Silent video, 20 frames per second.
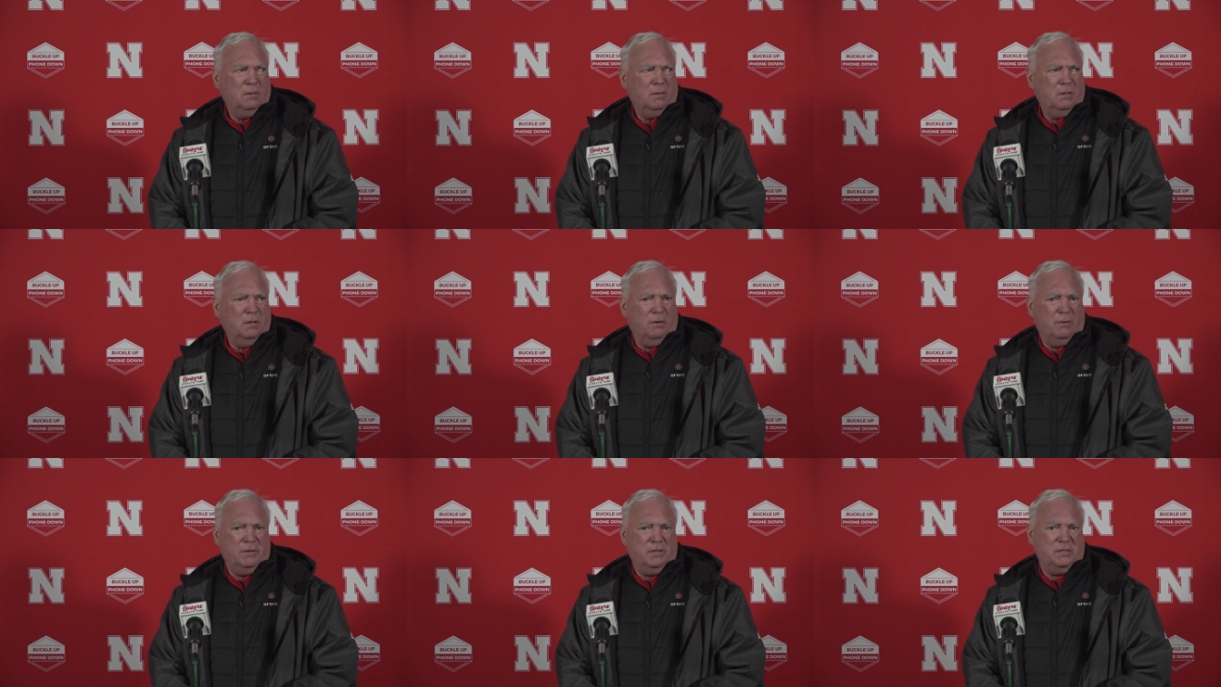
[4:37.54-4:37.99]

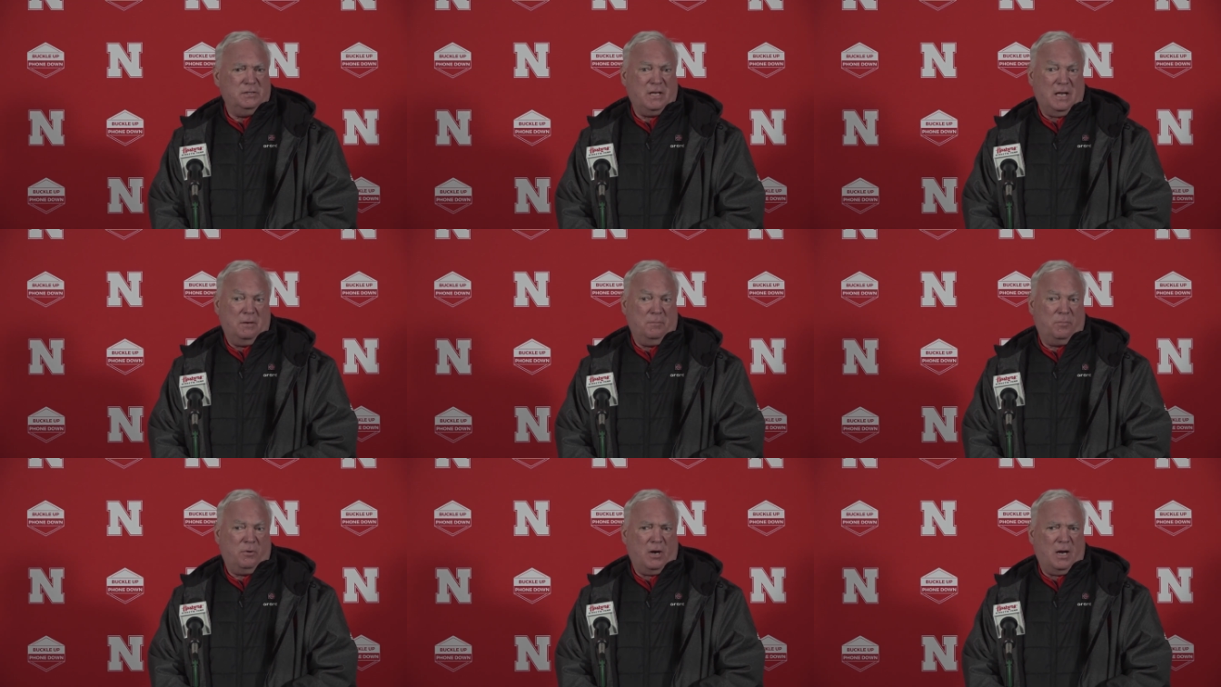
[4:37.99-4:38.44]
You know, he just
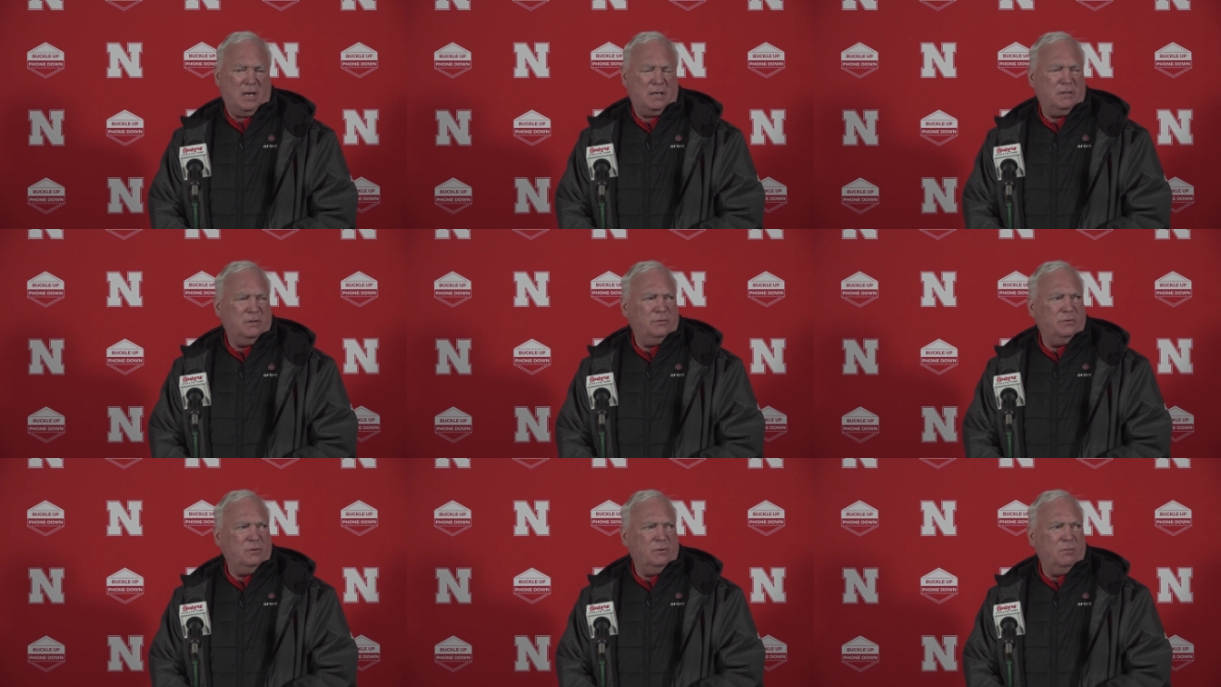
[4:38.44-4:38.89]
hadn't
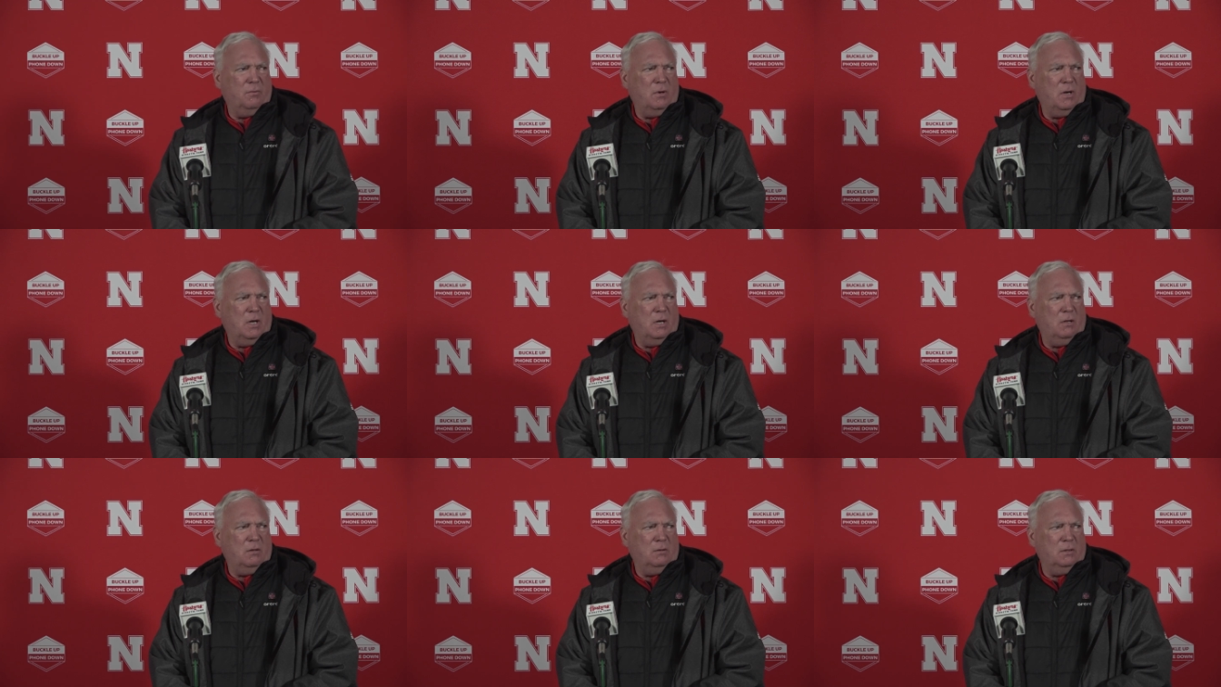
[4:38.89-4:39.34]
practiced in a
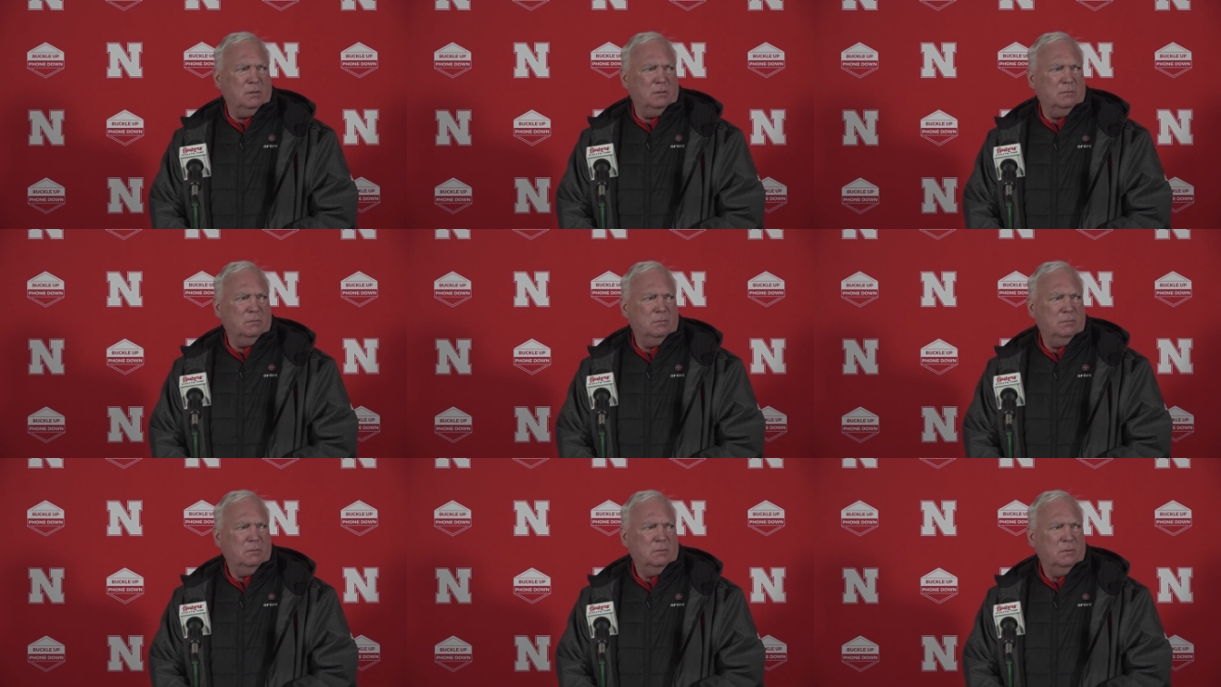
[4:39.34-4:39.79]
while,
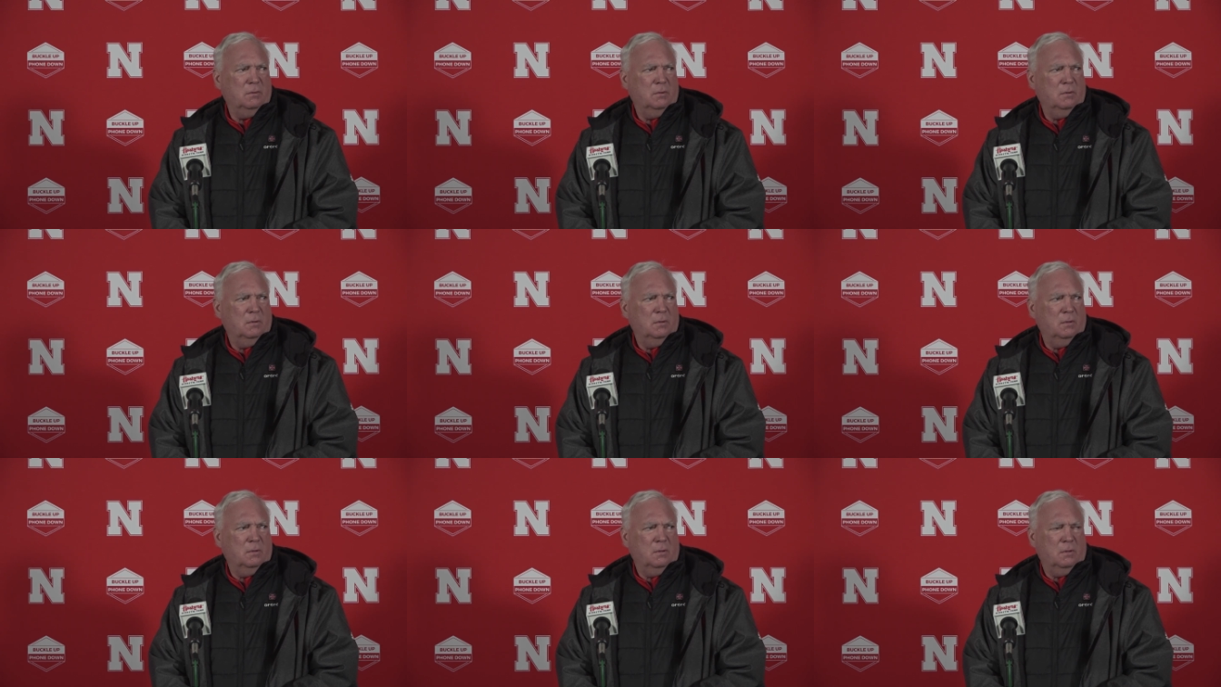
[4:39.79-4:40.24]

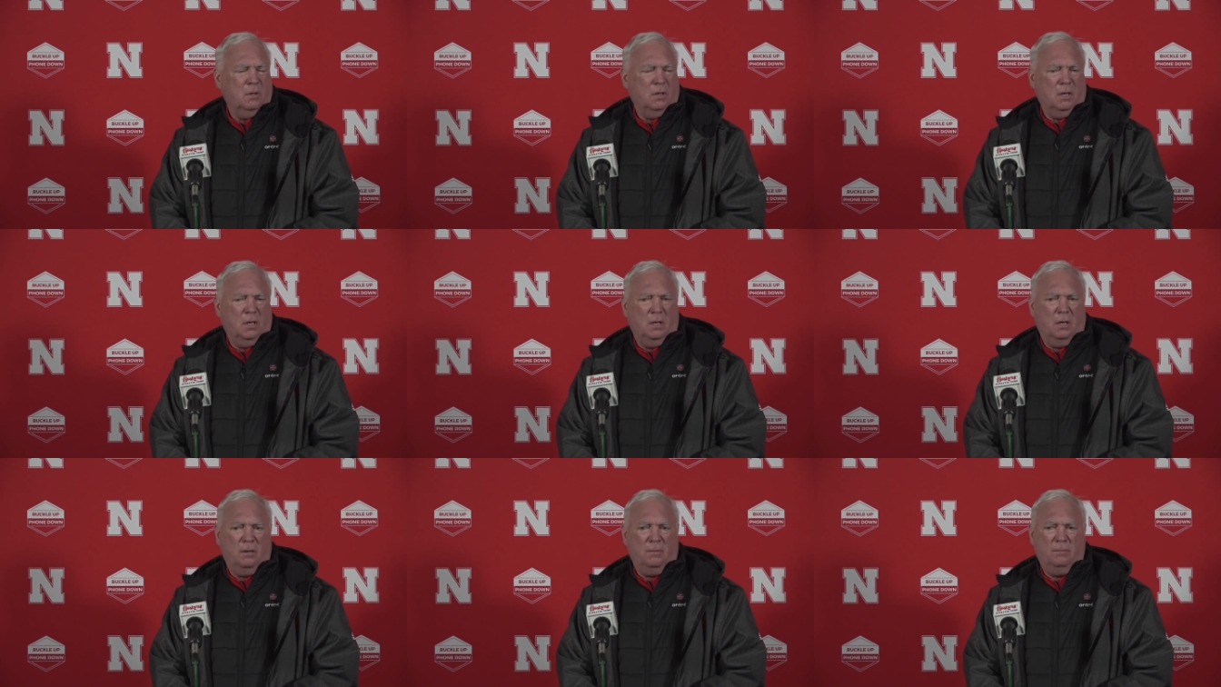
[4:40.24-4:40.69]
and
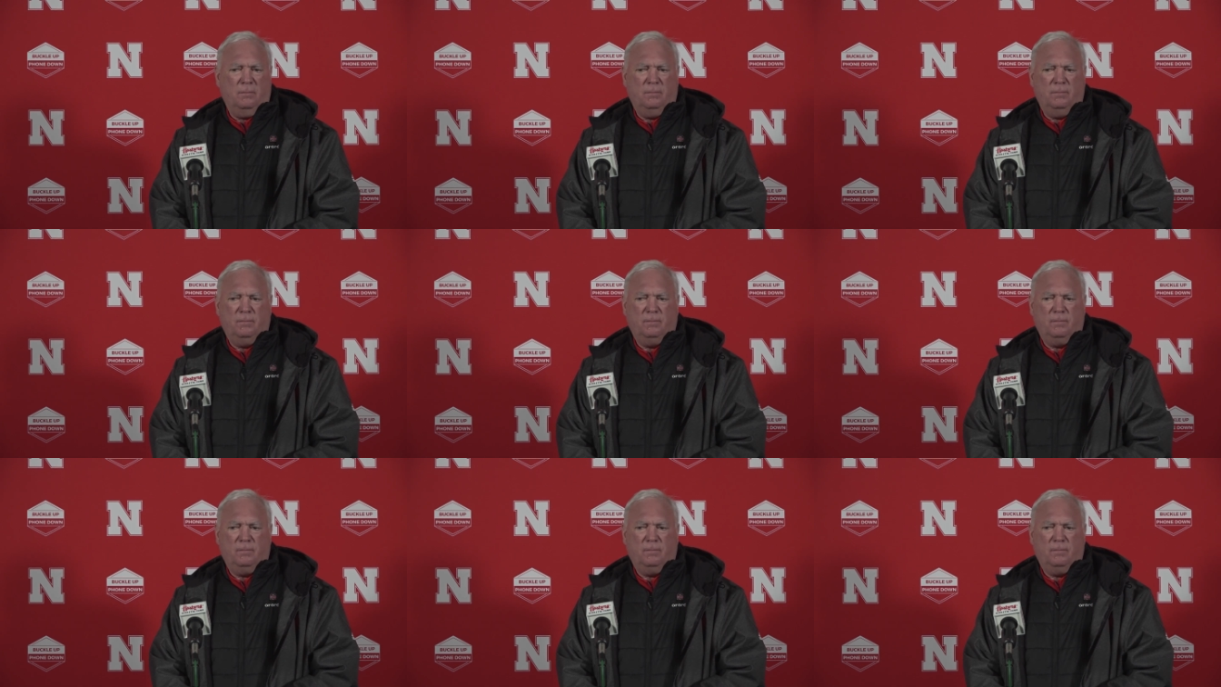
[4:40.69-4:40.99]
um,